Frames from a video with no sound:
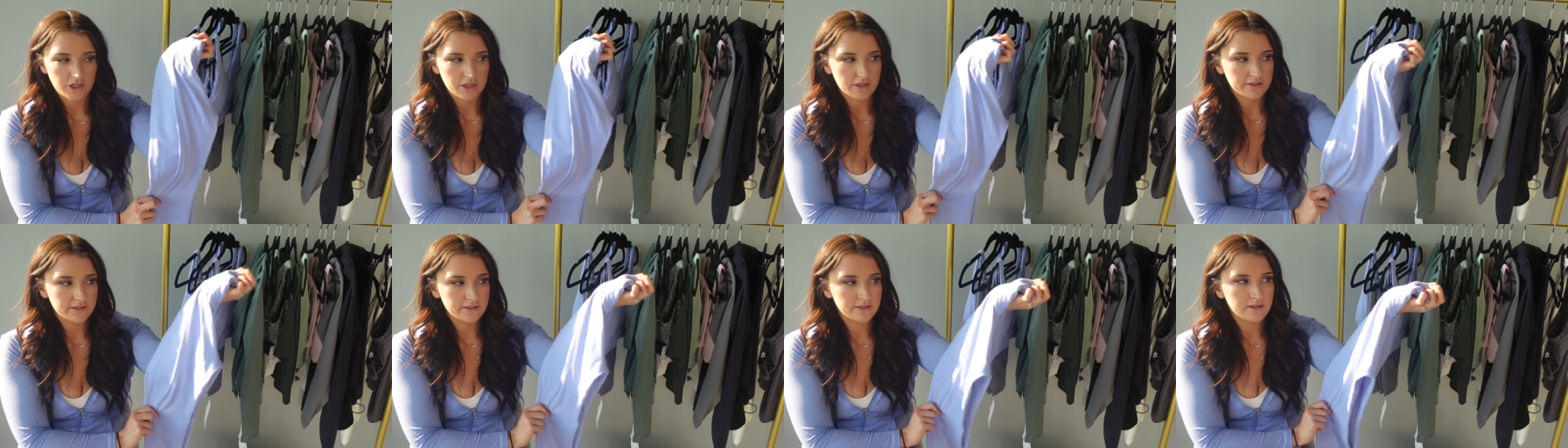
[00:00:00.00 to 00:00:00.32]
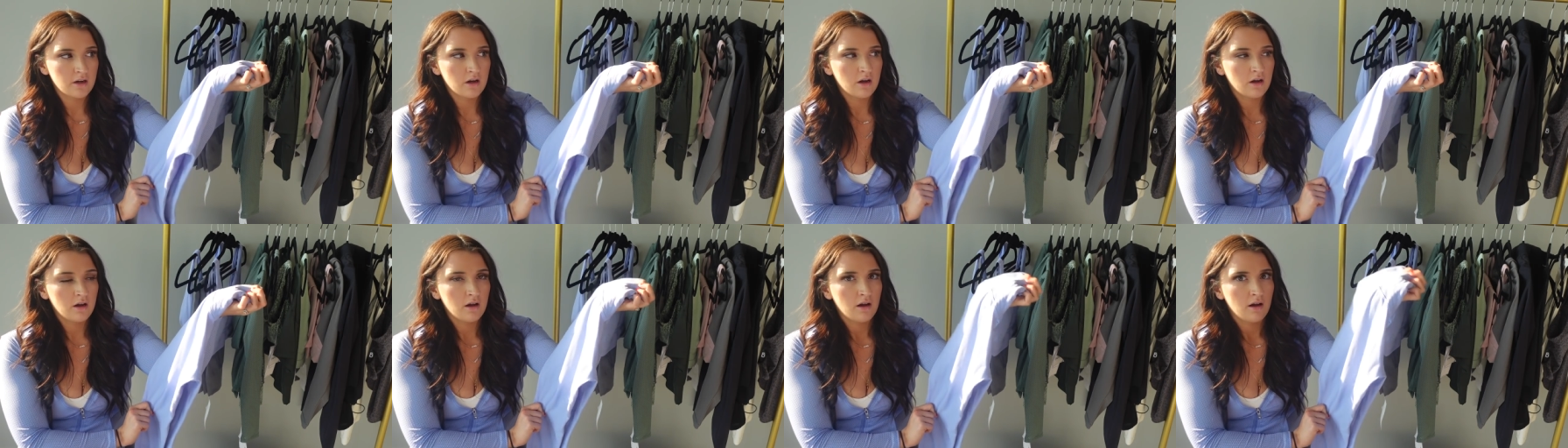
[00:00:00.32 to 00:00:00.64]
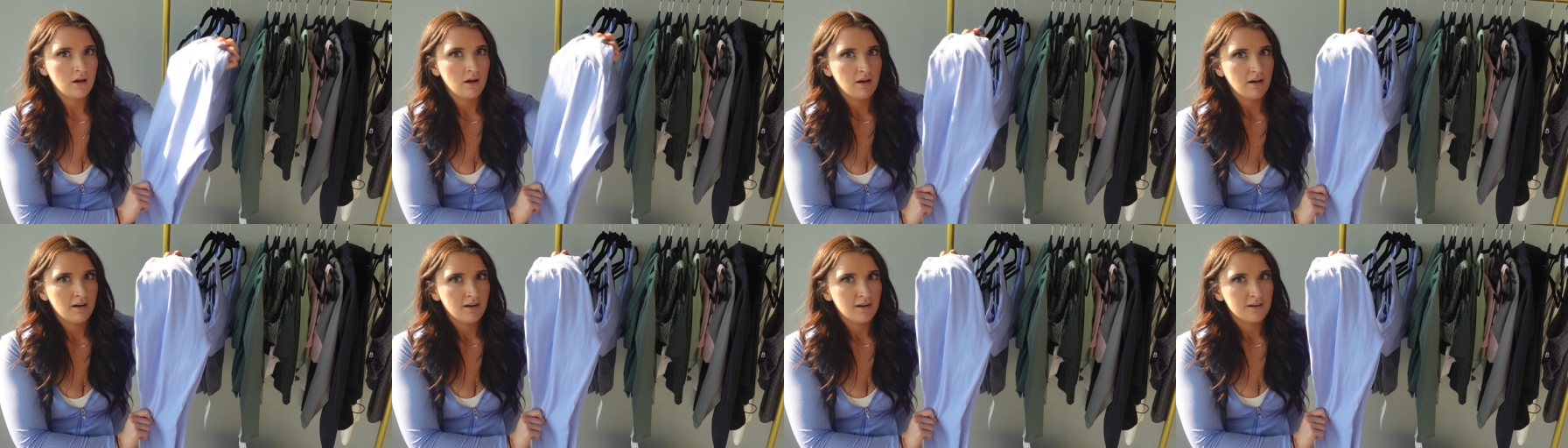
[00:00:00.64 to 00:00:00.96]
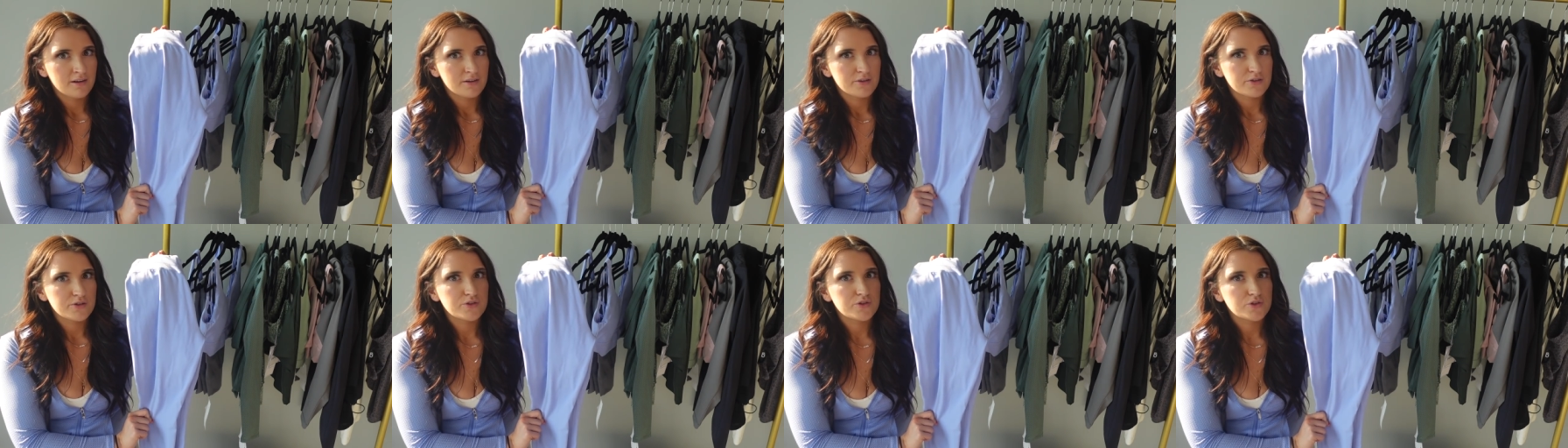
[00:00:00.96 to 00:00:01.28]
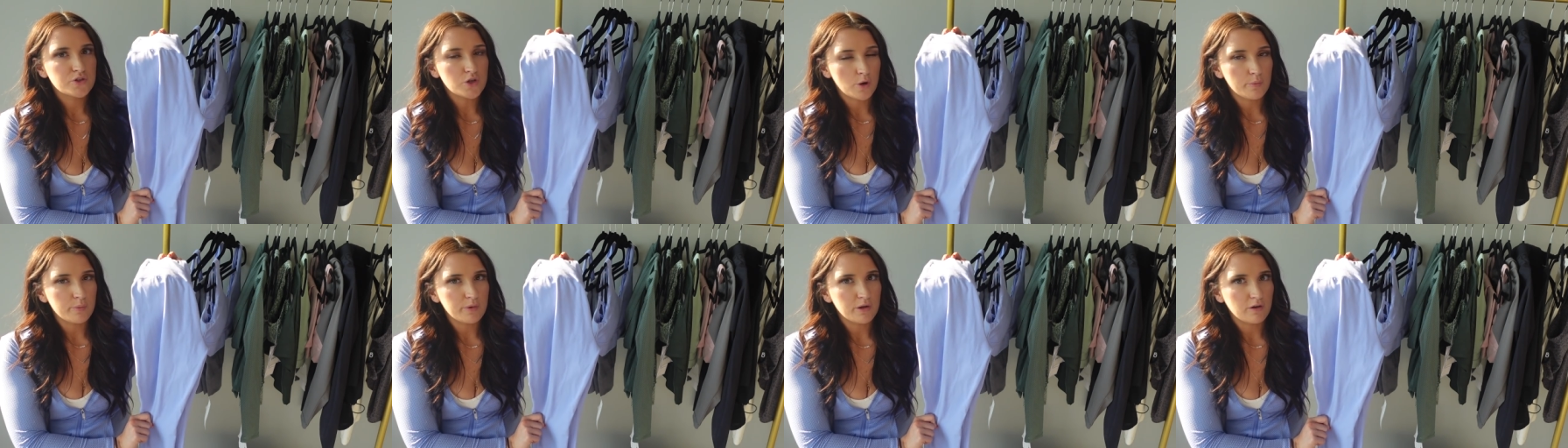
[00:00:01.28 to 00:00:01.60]
It is
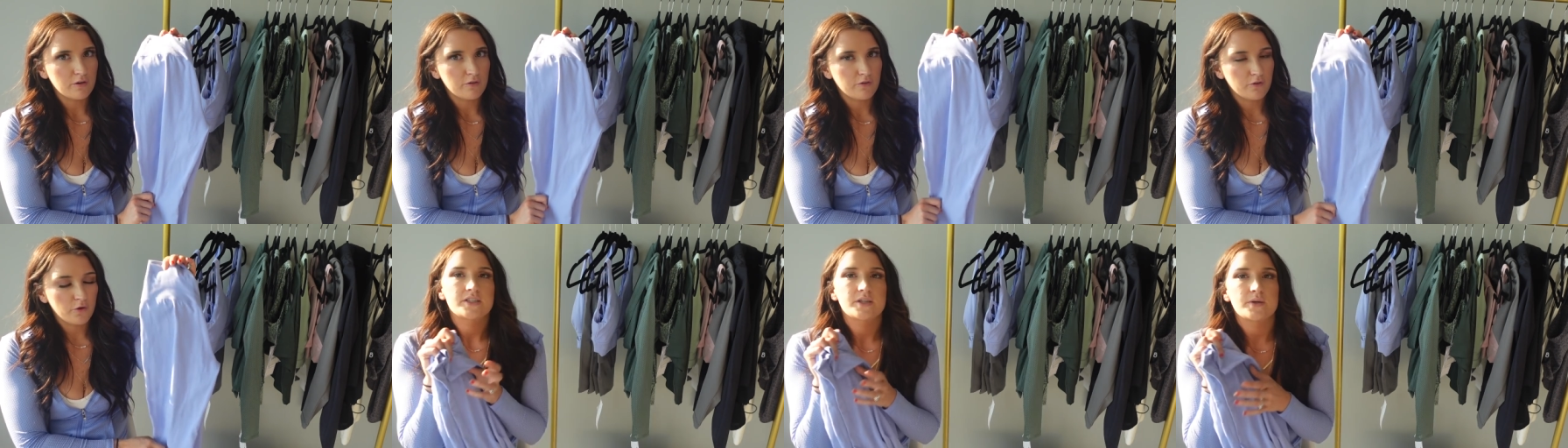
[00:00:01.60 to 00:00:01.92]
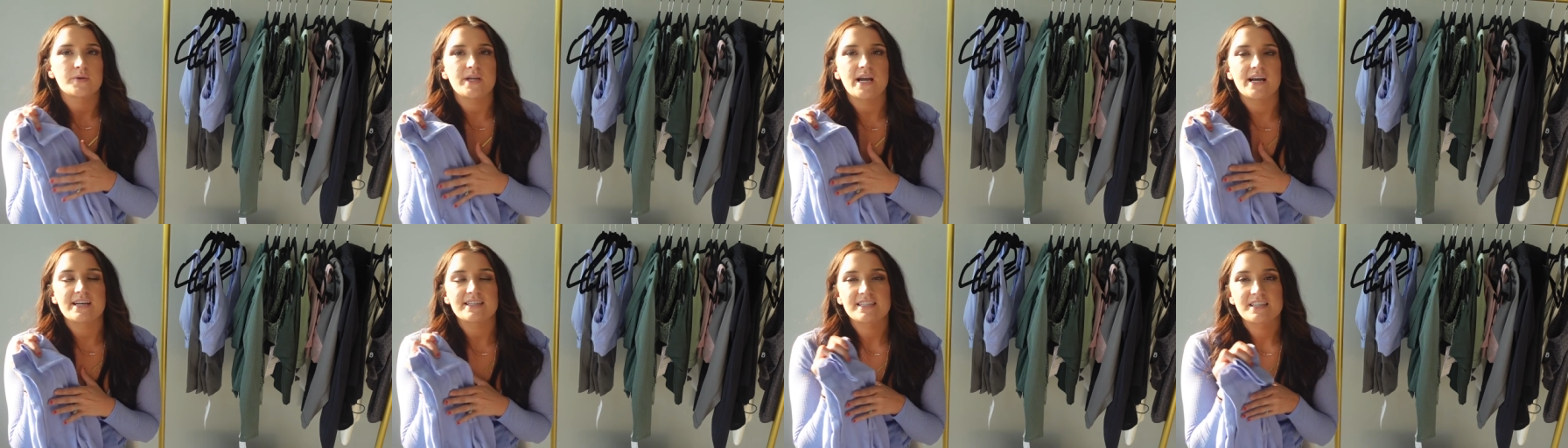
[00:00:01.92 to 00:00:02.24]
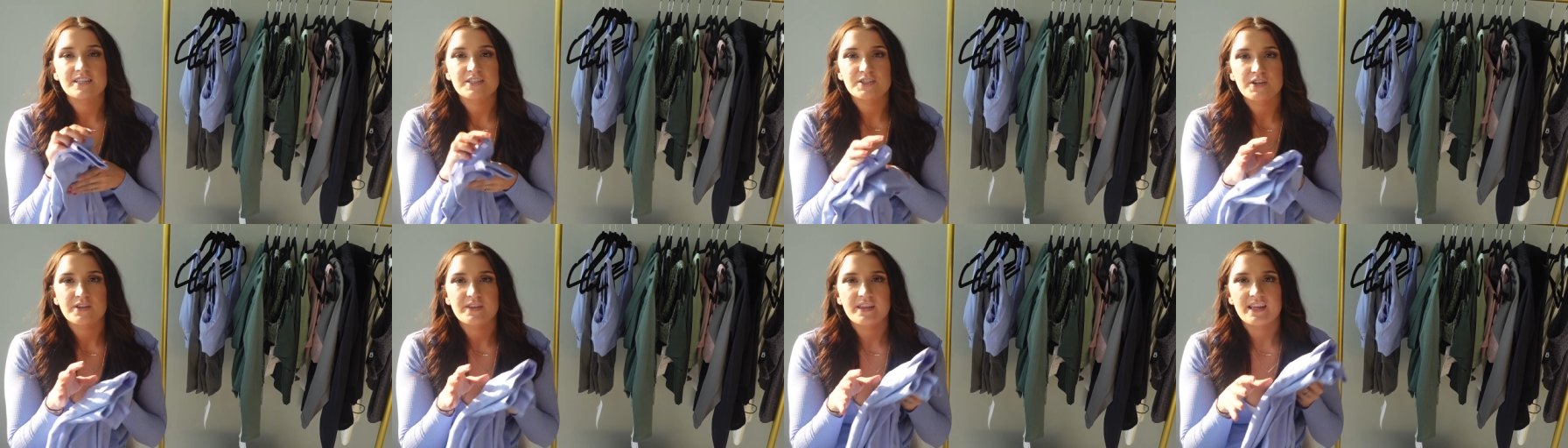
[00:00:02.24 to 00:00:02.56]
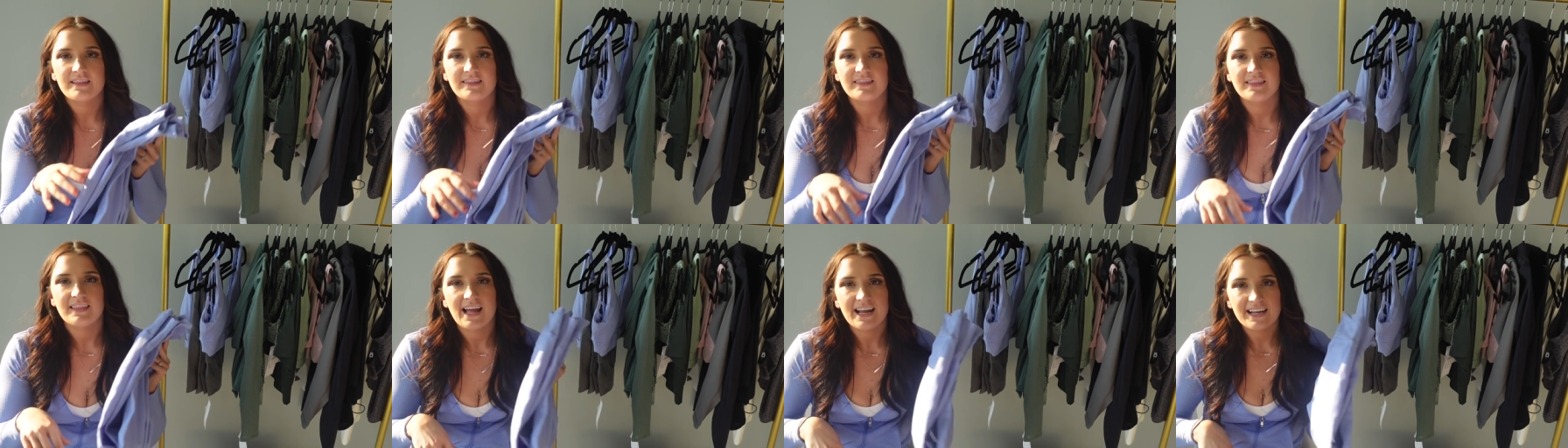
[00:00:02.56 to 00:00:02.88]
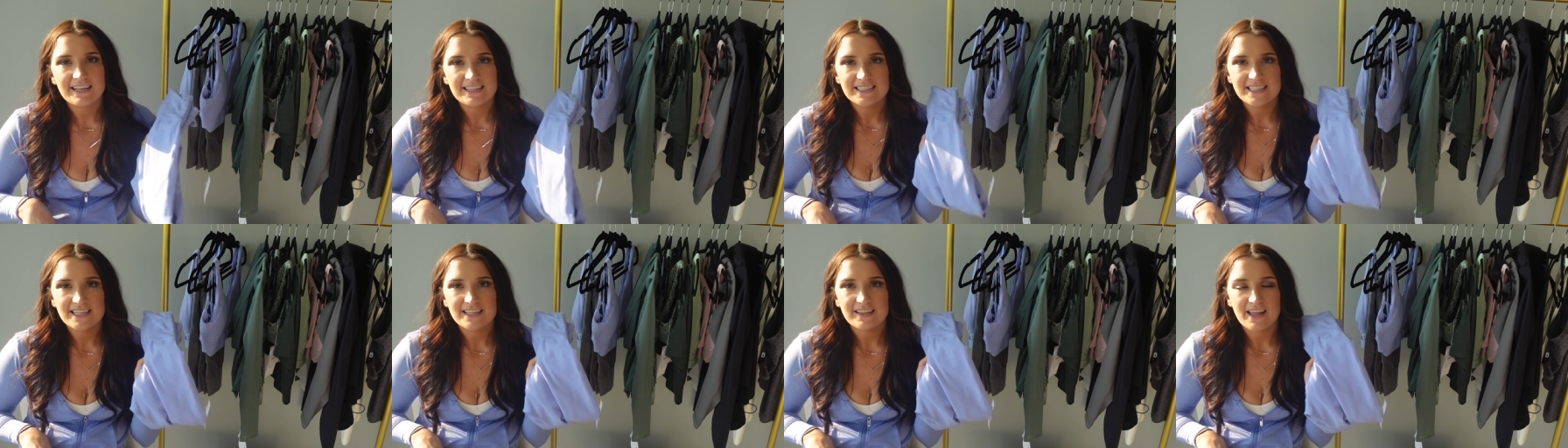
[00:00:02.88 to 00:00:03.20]
so beautiful. So yes, these are the
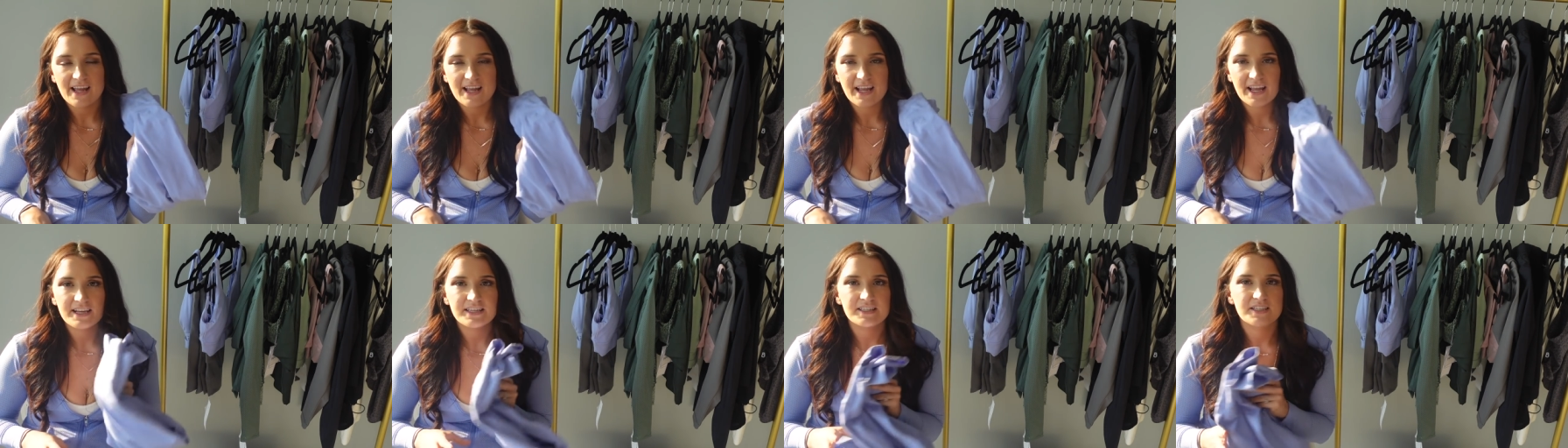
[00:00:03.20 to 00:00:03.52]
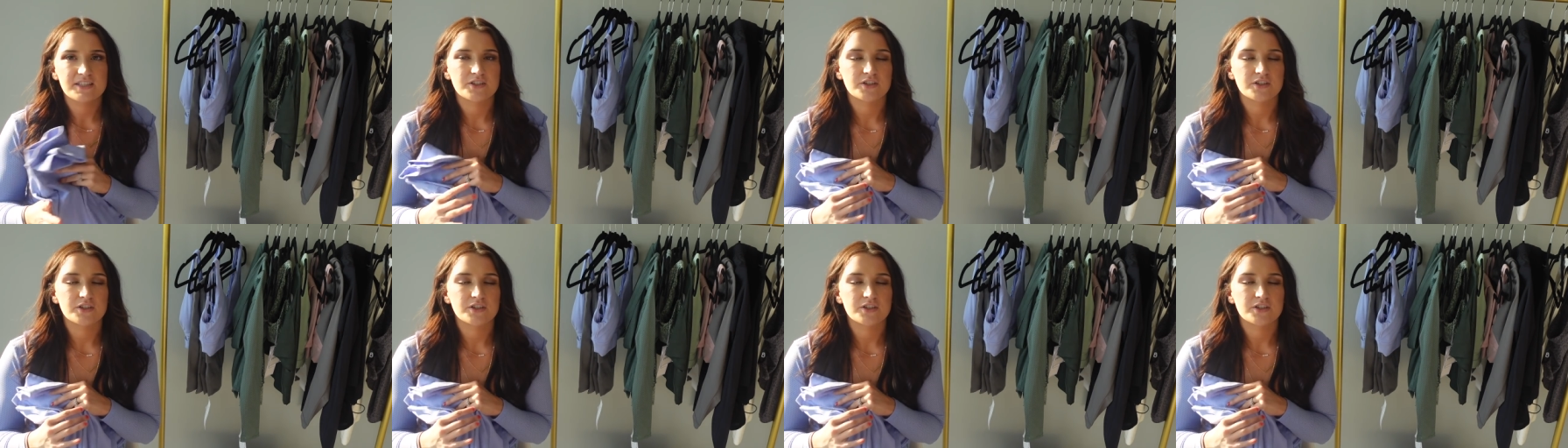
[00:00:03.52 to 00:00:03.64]
Legacy leggings.